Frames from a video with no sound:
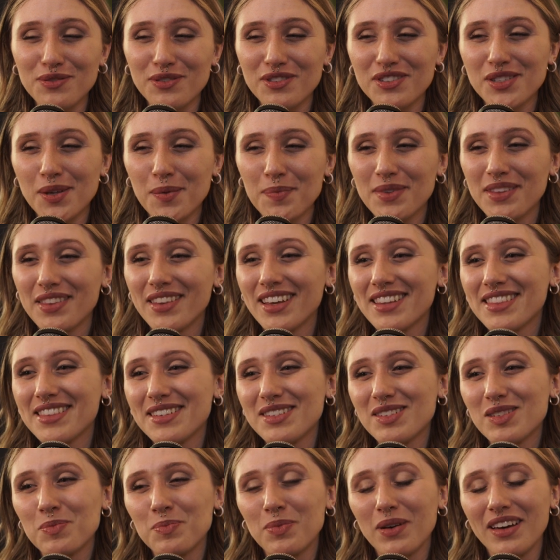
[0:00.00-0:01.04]
for something like
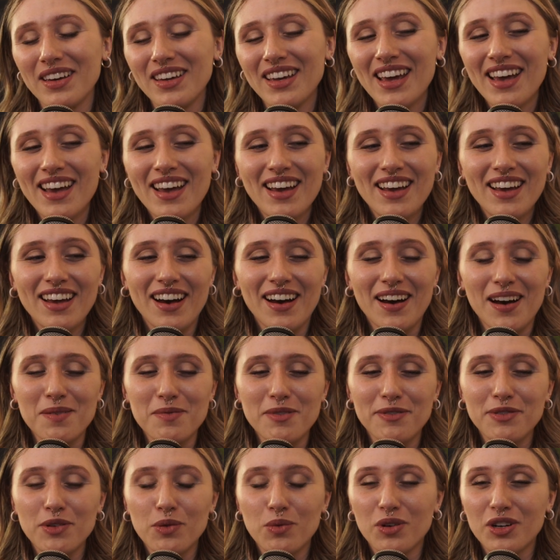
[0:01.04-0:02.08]
this, but
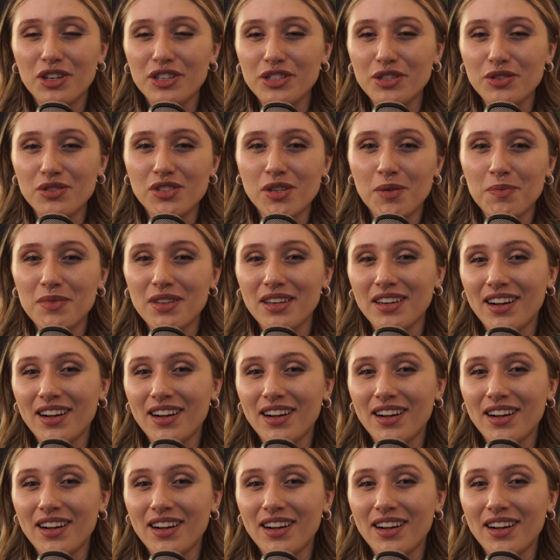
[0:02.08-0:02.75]
if you were to do something